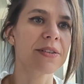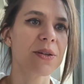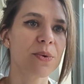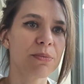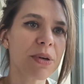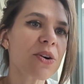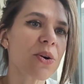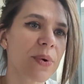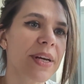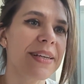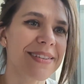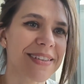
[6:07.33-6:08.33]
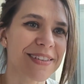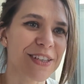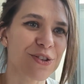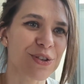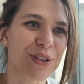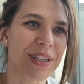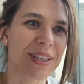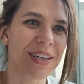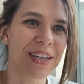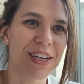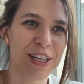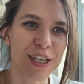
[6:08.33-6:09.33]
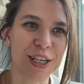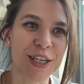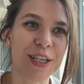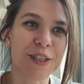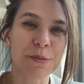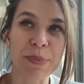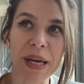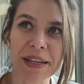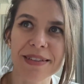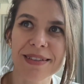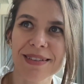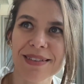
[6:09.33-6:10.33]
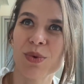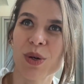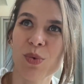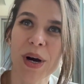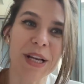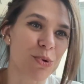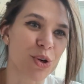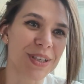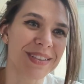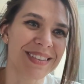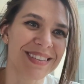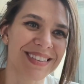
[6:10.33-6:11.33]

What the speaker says: So Miro is essentially a space, a whiteboard,